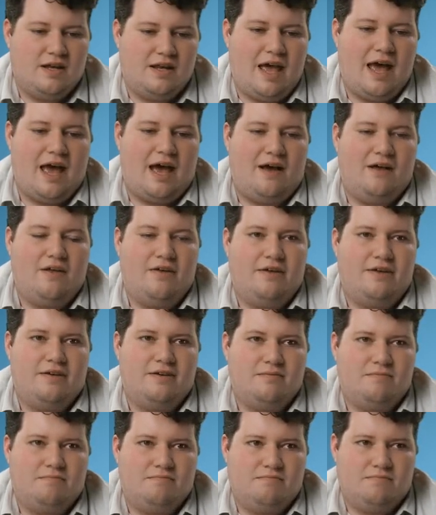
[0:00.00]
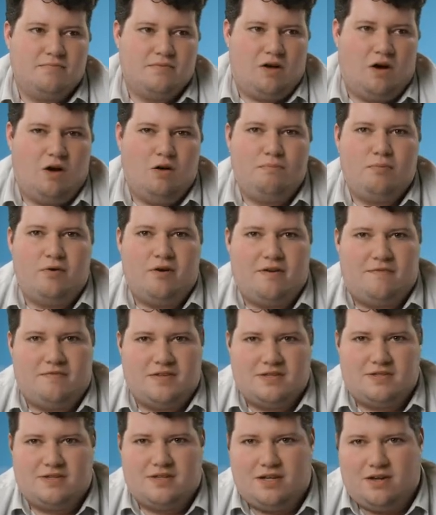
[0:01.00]
Now, the whole point of
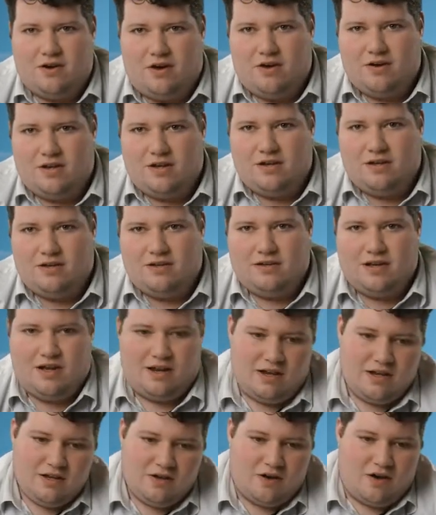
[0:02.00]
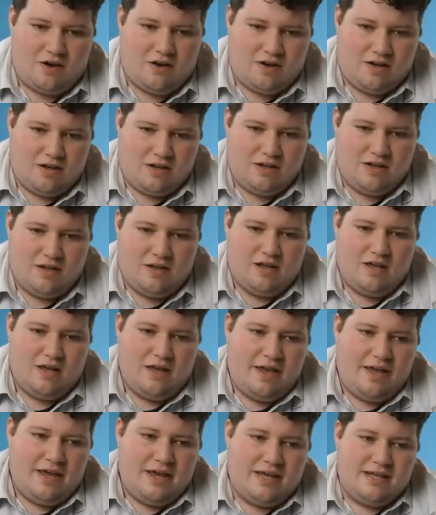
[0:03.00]
this decoding and encoding
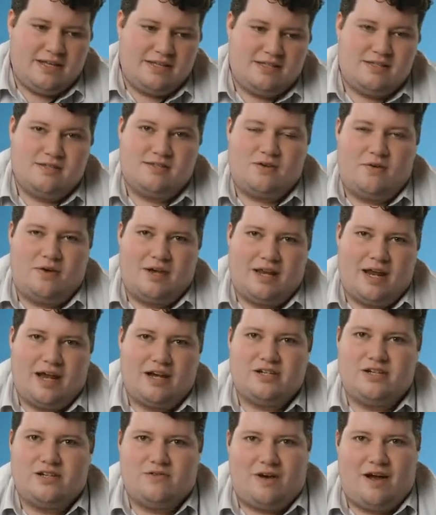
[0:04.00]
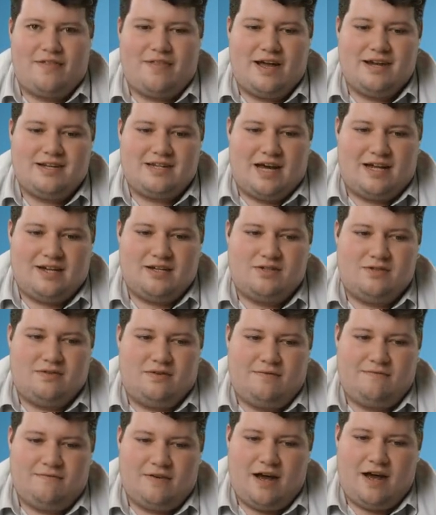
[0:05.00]
is so we can actually write that data to
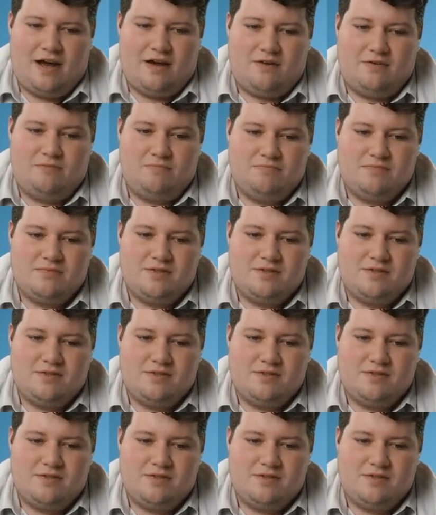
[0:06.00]
a file.